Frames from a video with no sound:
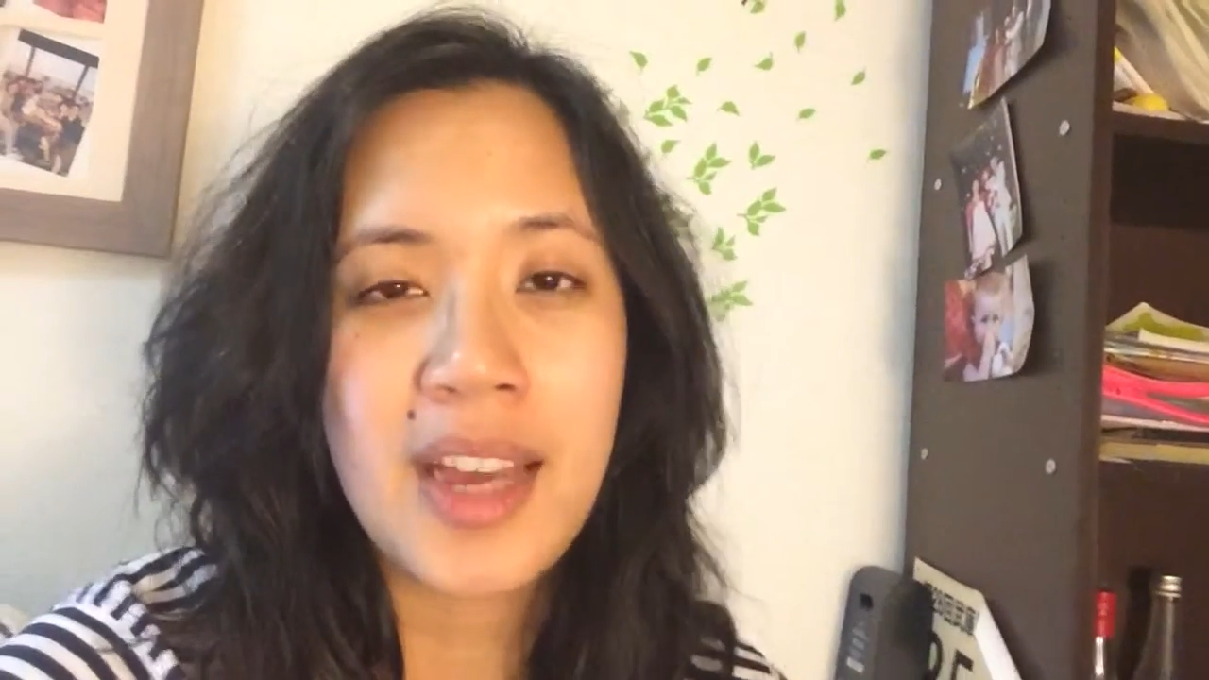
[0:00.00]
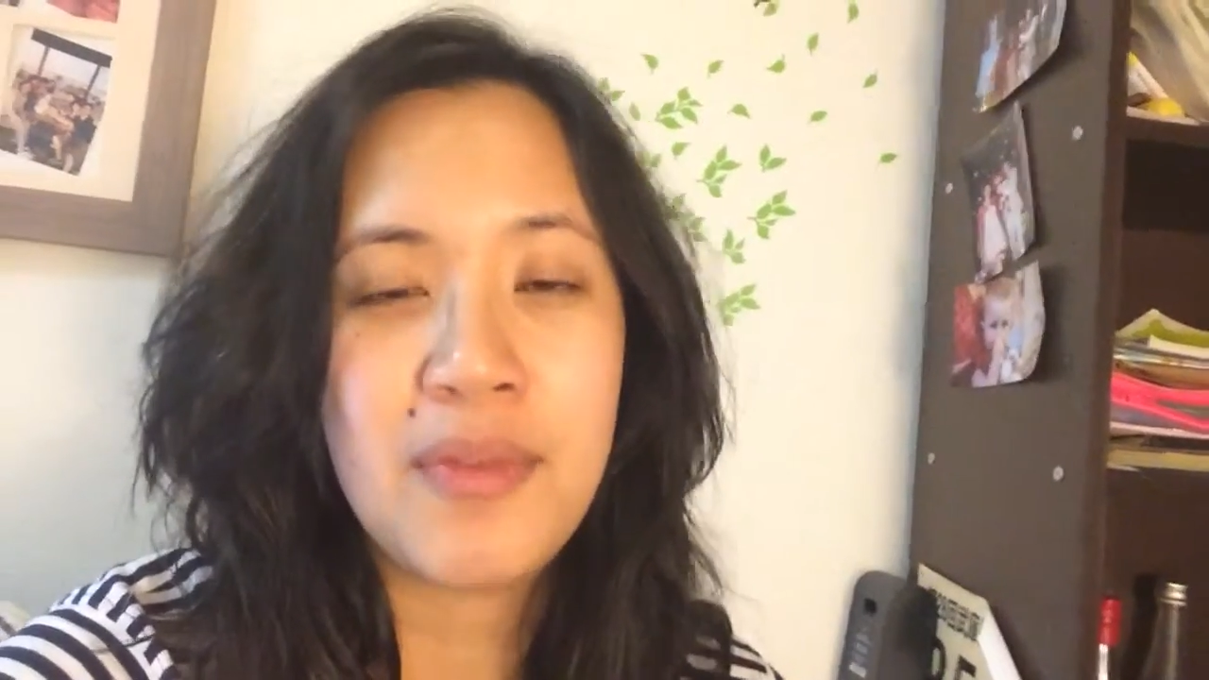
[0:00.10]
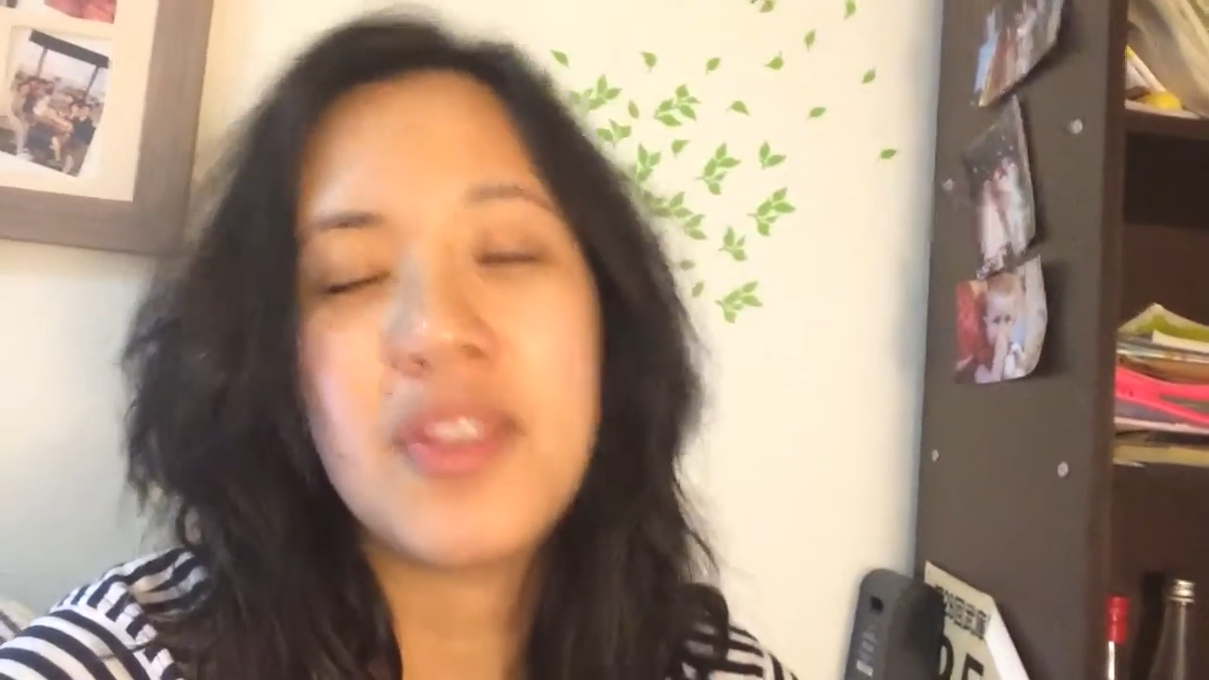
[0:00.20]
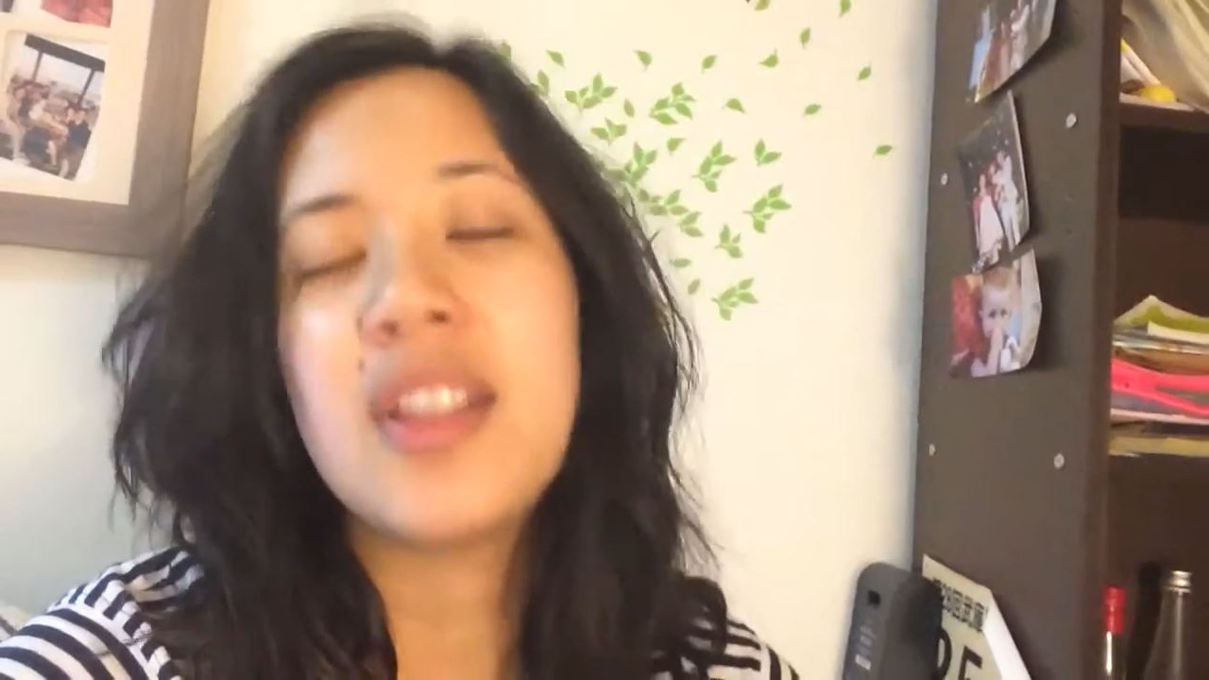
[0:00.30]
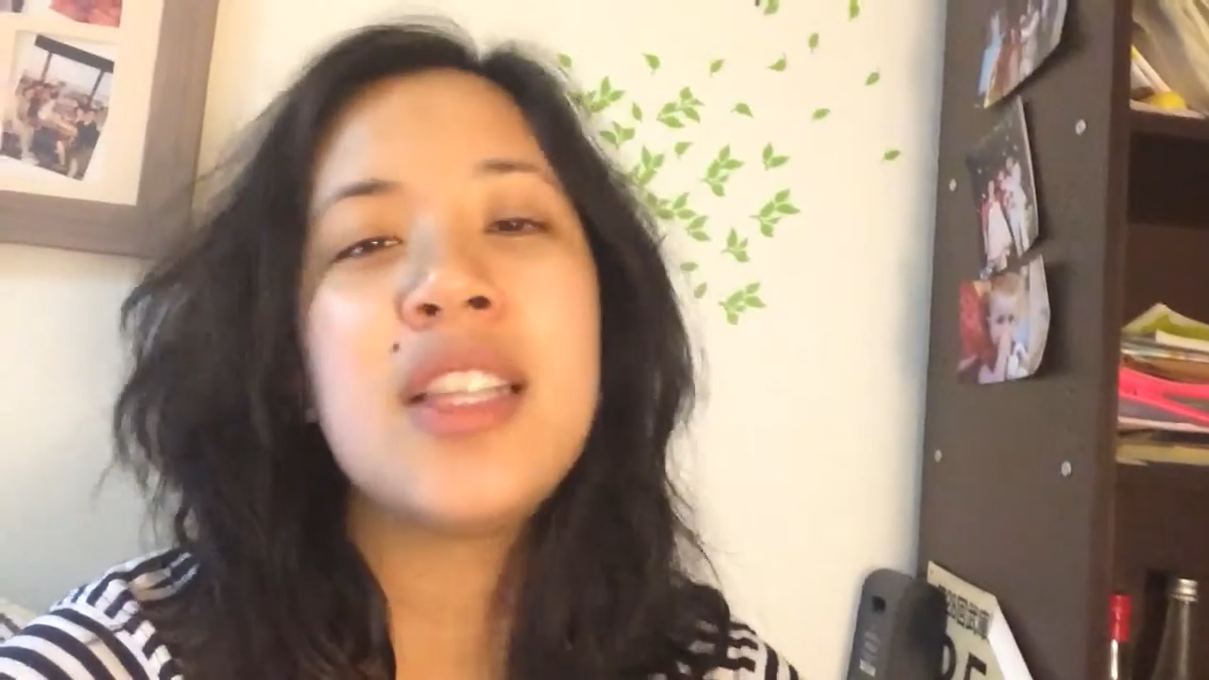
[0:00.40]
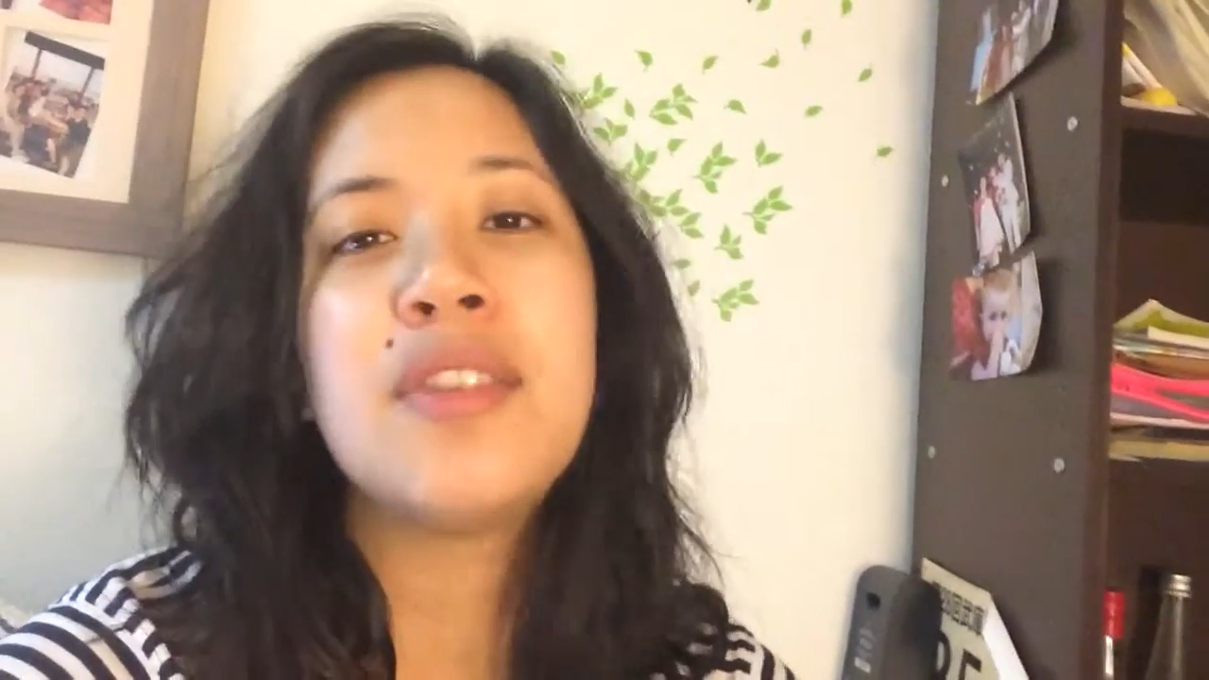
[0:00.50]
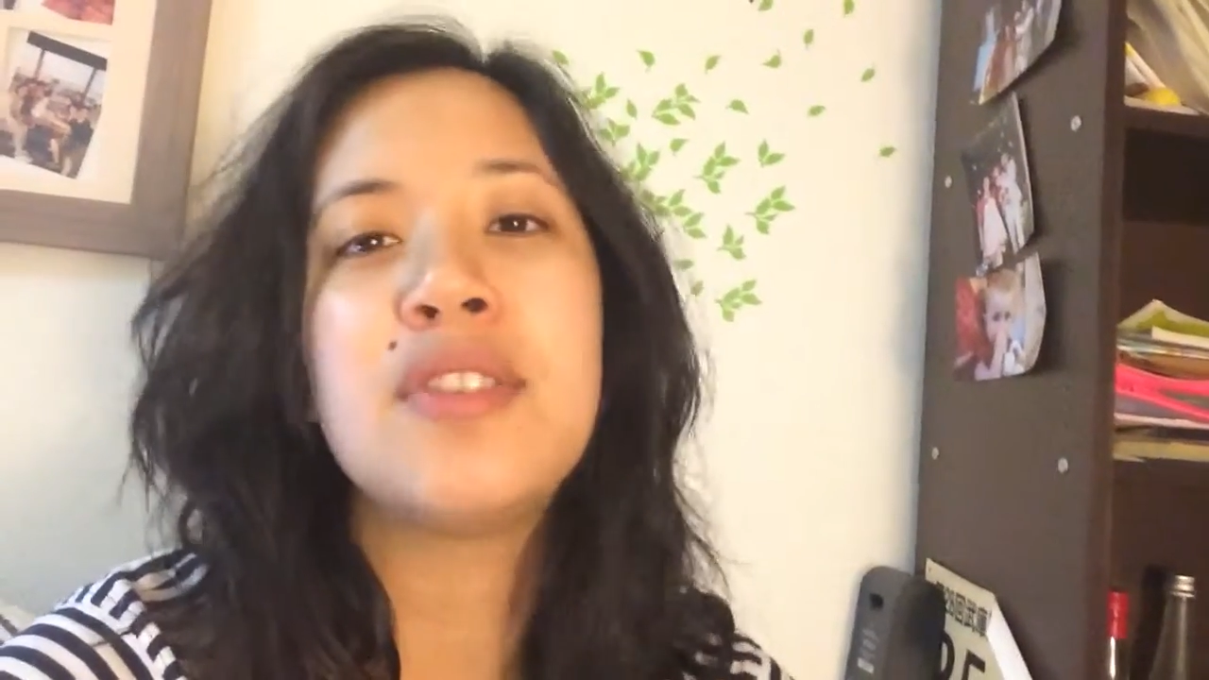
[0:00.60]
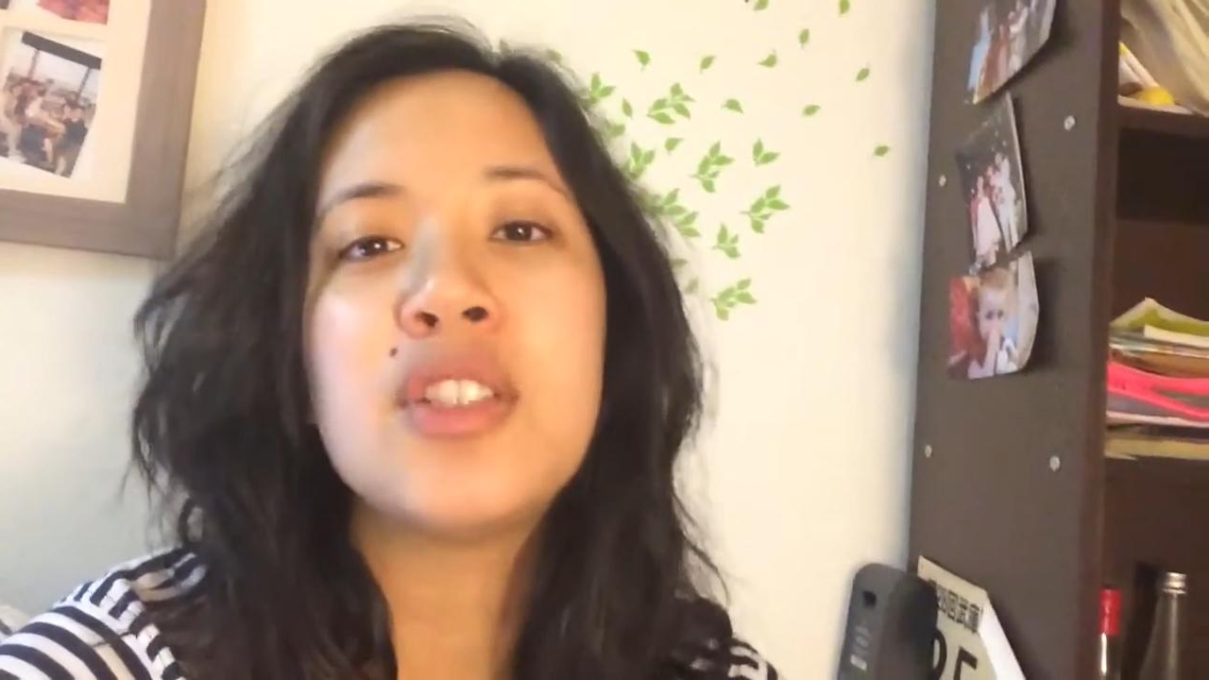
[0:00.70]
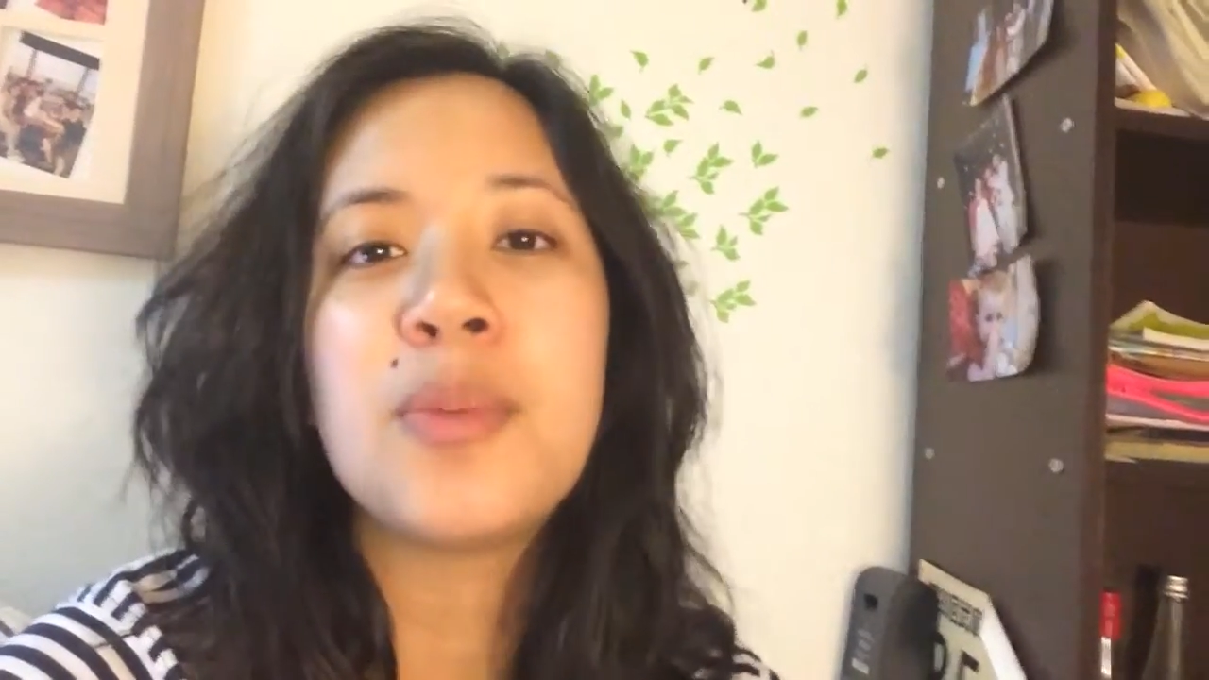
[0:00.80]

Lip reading: I've lived in